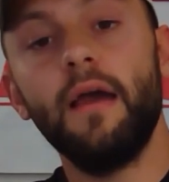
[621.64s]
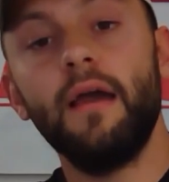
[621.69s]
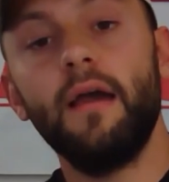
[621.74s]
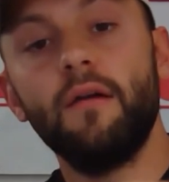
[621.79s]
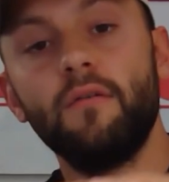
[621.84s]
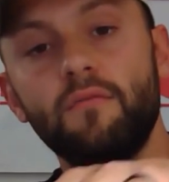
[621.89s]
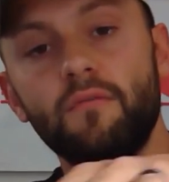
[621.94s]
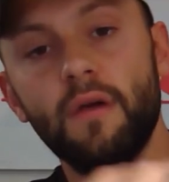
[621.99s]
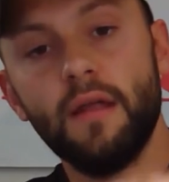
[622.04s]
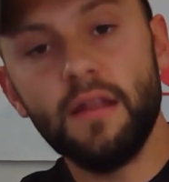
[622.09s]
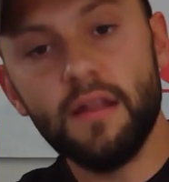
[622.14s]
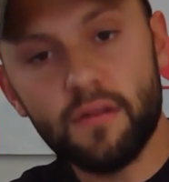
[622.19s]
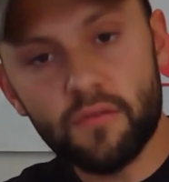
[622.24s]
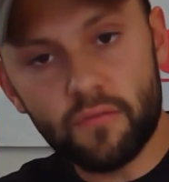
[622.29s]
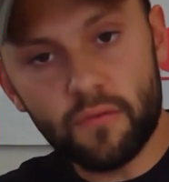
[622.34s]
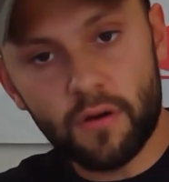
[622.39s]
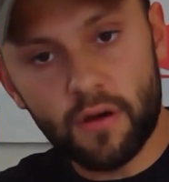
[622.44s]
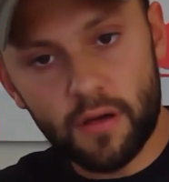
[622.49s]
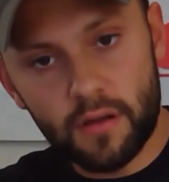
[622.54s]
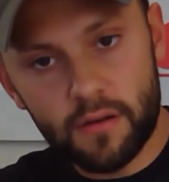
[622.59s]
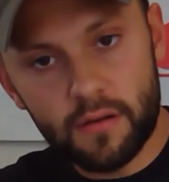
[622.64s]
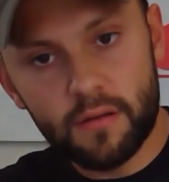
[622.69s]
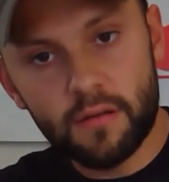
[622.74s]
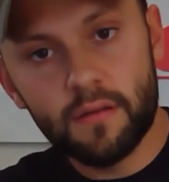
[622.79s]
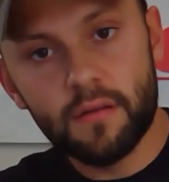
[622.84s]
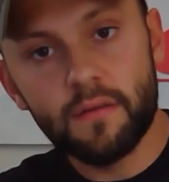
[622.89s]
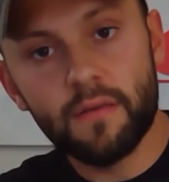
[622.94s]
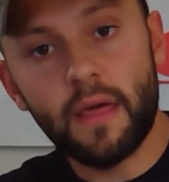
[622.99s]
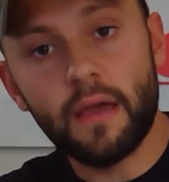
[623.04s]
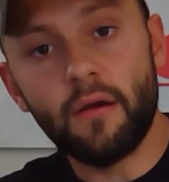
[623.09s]
Ready to run,
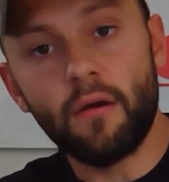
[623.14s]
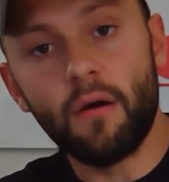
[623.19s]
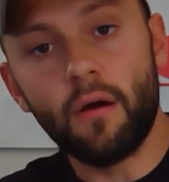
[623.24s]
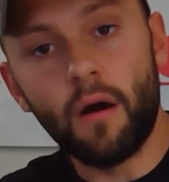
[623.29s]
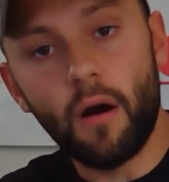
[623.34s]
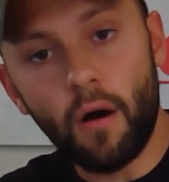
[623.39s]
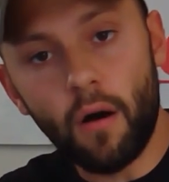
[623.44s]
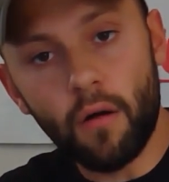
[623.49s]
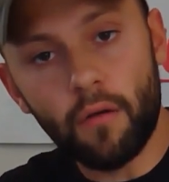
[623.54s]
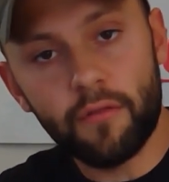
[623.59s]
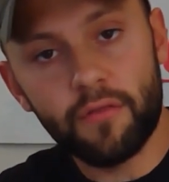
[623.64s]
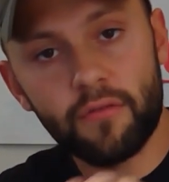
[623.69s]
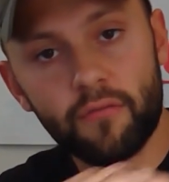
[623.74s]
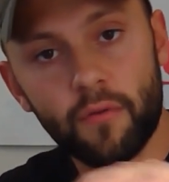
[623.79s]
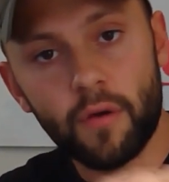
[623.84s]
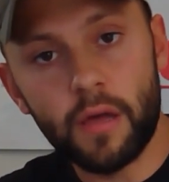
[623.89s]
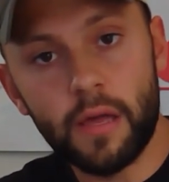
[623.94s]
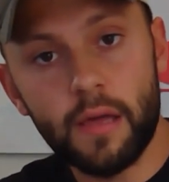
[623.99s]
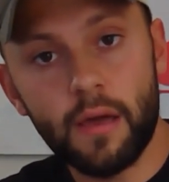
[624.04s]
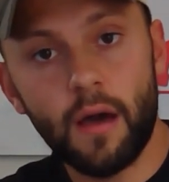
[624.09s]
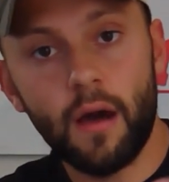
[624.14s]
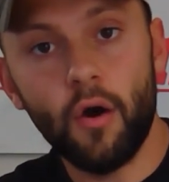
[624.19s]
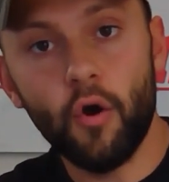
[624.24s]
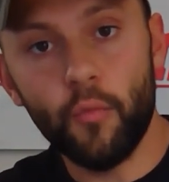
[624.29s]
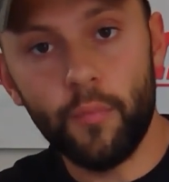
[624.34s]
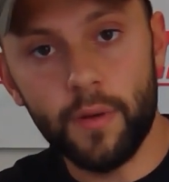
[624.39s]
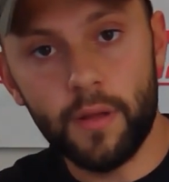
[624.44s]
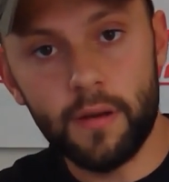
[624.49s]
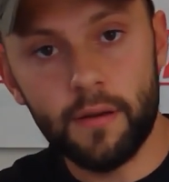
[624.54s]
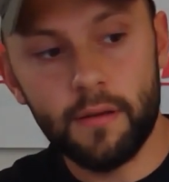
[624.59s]
they are all three
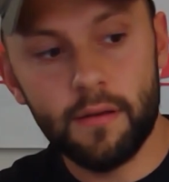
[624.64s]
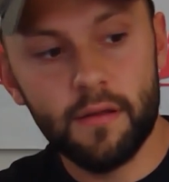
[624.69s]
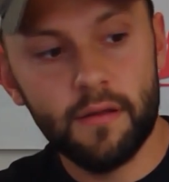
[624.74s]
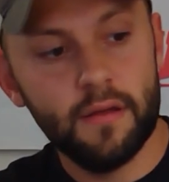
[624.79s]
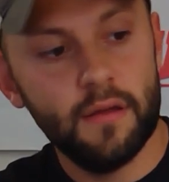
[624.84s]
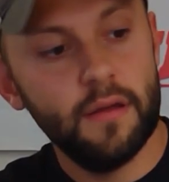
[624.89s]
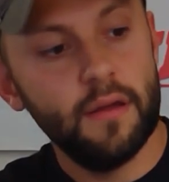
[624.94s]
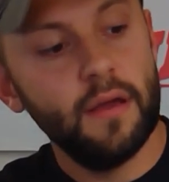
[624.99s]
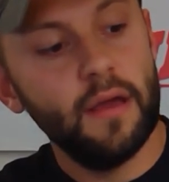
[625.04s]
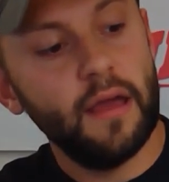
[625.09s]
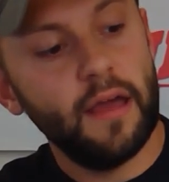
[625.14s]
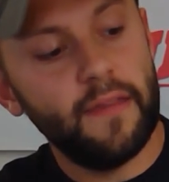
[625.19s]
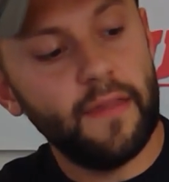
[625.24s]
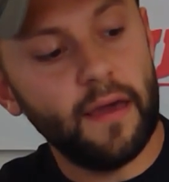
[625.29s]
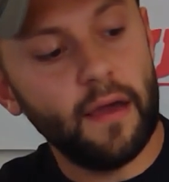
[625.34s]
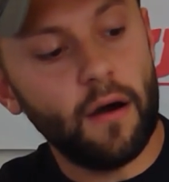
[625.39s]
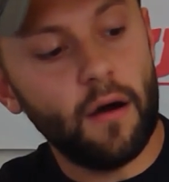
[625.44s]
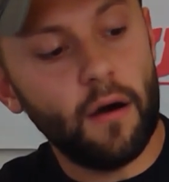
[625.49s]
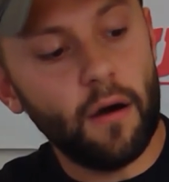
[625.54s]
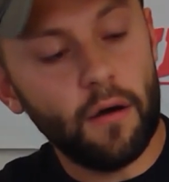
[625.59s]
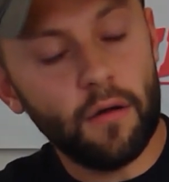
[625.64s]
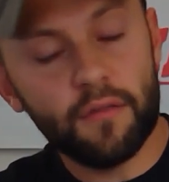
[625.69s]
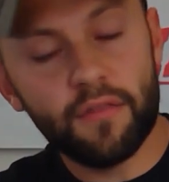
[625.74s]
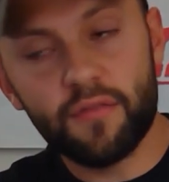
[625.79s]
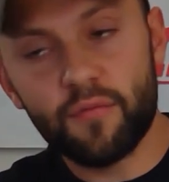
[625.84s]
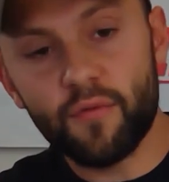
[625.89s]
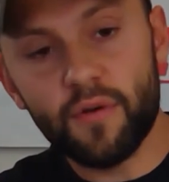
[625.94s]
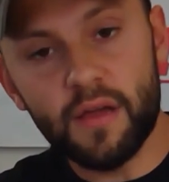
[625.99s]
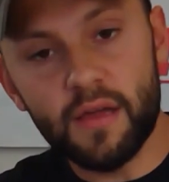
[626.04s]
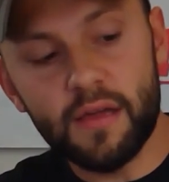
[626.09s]
open. And they all
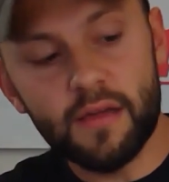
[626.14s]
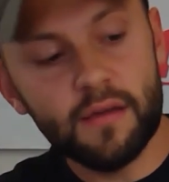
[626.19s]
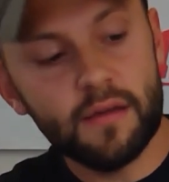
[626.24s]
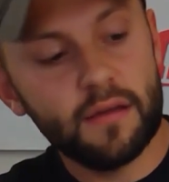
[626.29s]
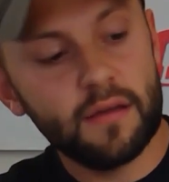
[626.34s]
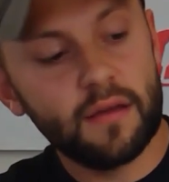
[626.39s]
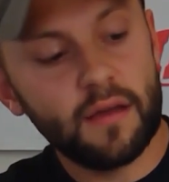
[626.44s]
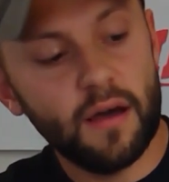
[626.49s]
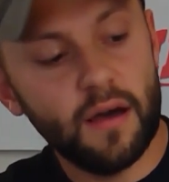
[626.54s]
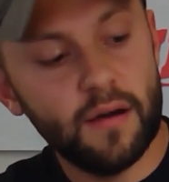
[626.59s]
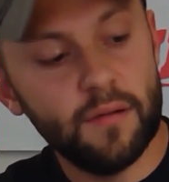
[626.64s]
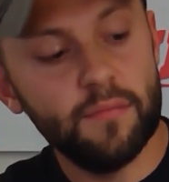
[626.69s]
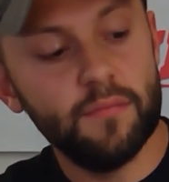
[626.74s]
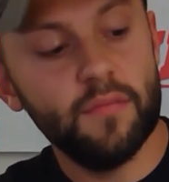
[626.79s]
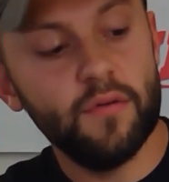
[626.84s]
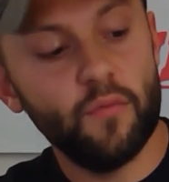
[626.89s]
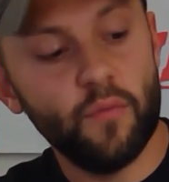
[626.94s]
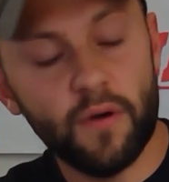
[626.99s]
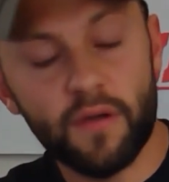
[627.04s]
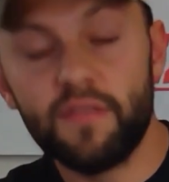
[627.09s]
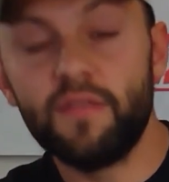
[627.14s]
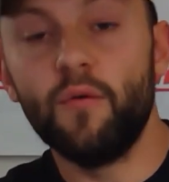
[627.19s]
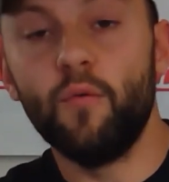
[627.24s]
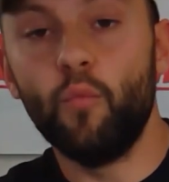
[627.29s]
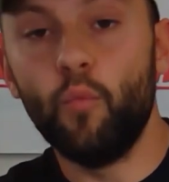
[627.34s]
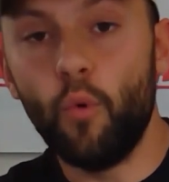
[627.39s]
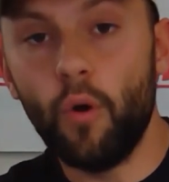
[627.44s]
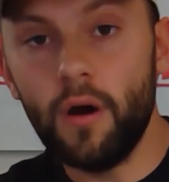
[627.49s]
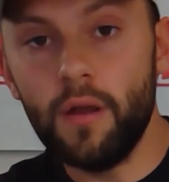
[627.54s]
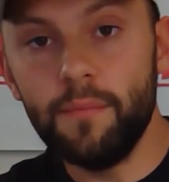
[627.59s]
three come with
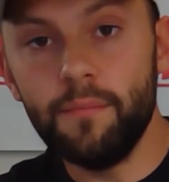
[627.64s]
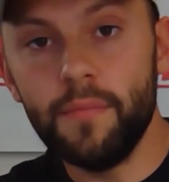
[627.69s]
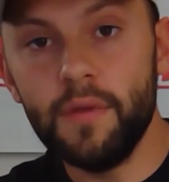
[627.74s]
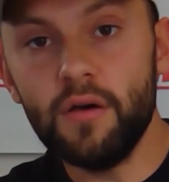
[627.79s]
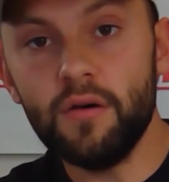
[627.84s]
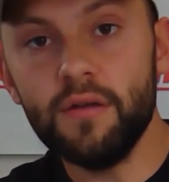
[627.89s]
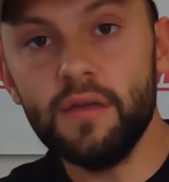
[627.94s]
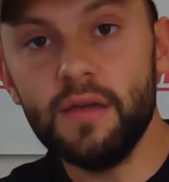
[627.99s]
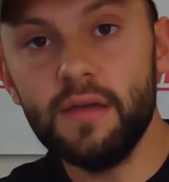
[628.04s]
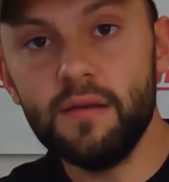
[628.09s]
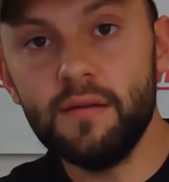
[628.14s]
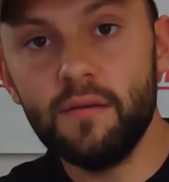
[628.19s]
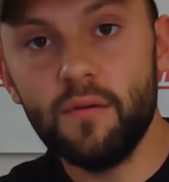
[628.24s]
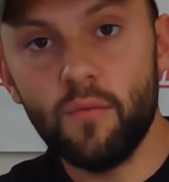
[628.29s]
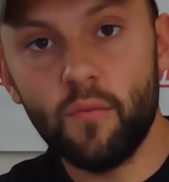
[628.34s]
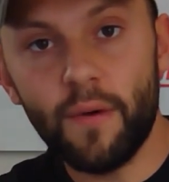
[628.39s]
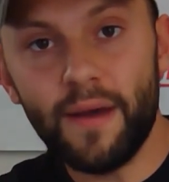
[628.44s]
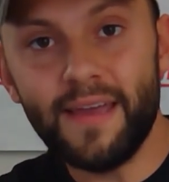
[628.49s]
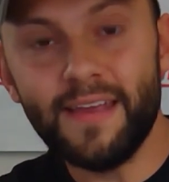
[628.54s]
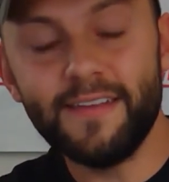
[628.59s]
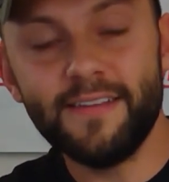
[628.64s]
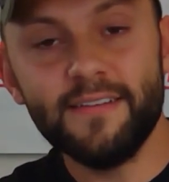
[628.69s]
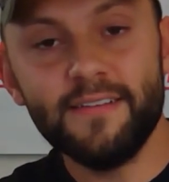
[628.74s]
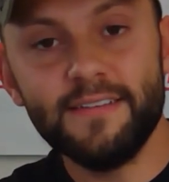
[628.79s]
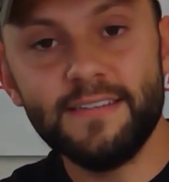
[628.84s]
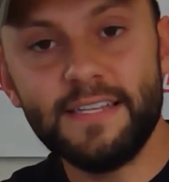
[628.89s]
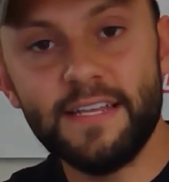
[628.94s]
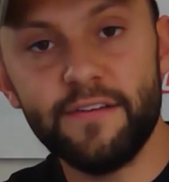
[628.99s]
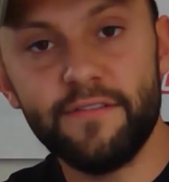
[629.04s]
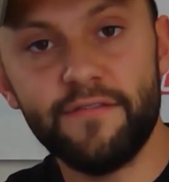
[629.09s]
1 million weight
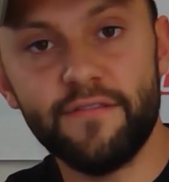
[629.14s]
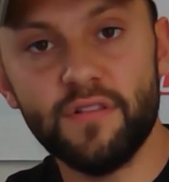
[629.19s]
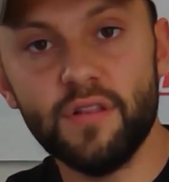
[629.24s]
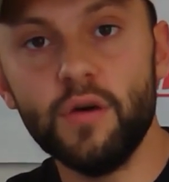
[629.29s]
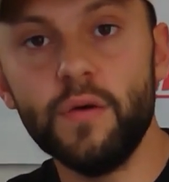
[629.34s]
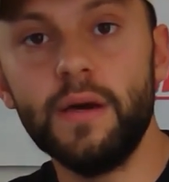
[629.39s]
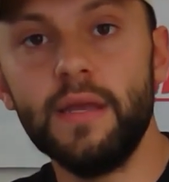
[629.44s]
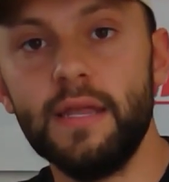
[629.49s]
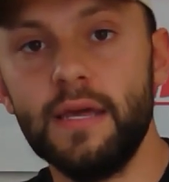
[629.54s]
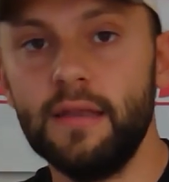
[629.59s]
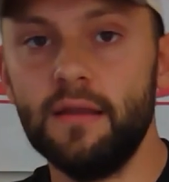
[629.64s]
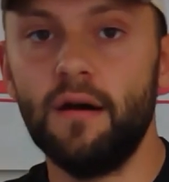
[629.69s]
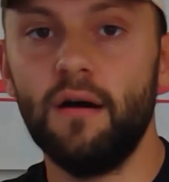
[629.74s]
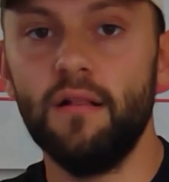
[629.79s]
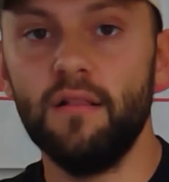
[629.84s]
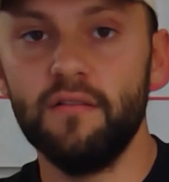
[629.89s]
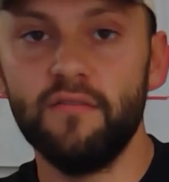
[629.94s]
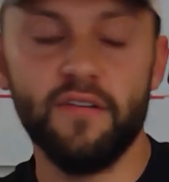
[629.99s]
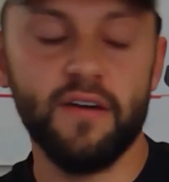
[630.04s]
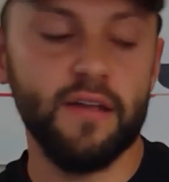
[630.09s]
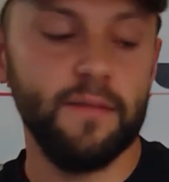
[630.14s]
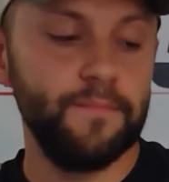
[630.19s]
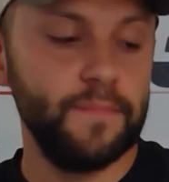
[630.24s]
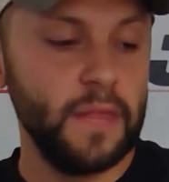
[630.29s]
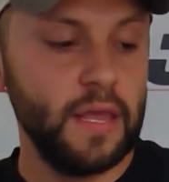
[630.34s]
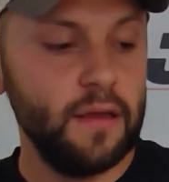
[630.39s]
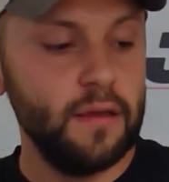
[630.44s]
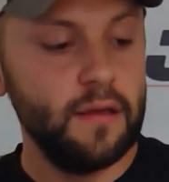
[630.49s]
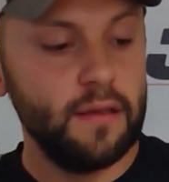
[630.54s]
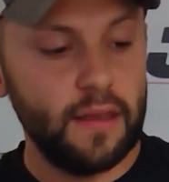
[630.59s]
diff fluid in all of it.
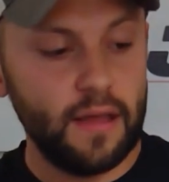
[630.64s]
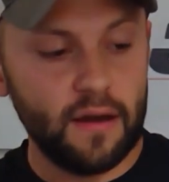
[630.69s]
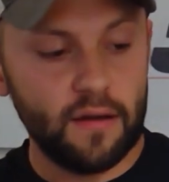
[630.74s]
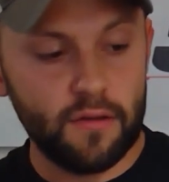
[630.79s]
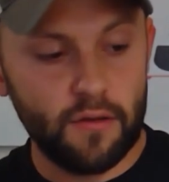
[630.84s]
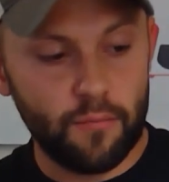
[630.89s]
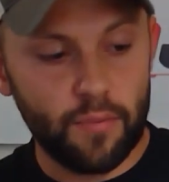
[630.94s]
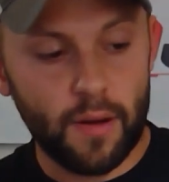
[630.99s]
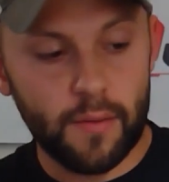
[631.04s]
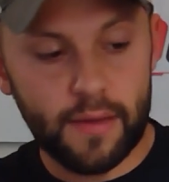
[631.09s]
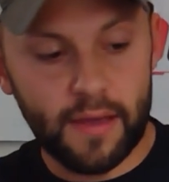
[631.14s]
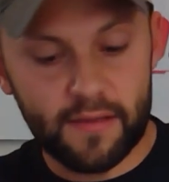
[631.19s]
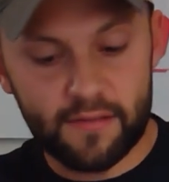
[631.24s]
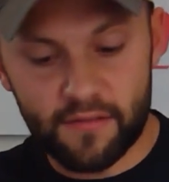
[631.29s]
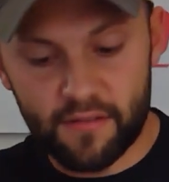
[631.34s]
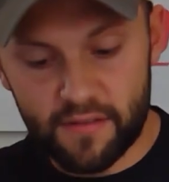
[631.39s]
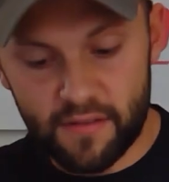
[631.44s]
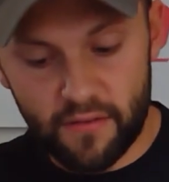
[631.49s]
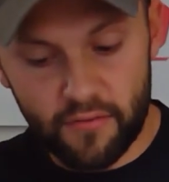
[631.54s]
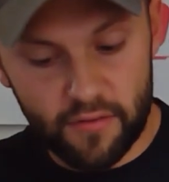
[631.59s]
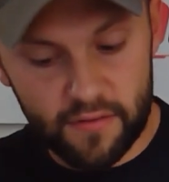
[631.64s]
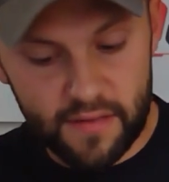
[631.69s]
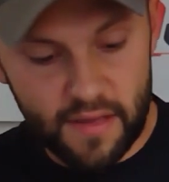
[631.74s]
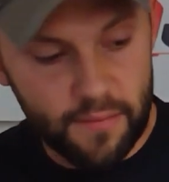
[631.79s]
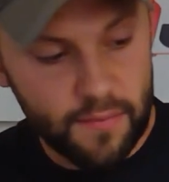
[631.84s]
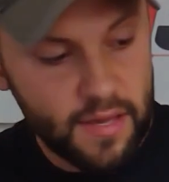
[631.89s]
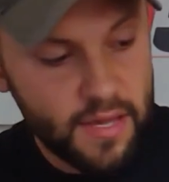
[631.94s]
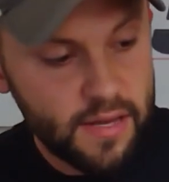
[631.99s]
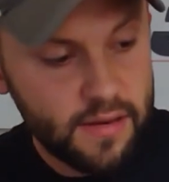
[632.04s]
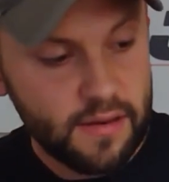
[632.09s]
Now you're probably asking yourself, what does that
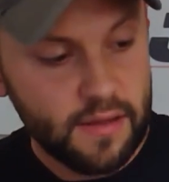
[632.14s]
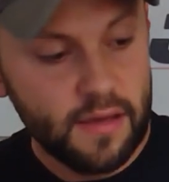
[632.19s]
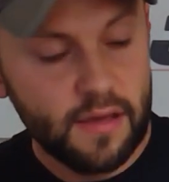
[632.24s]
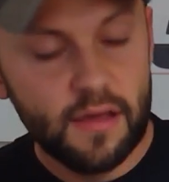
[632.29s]
mean?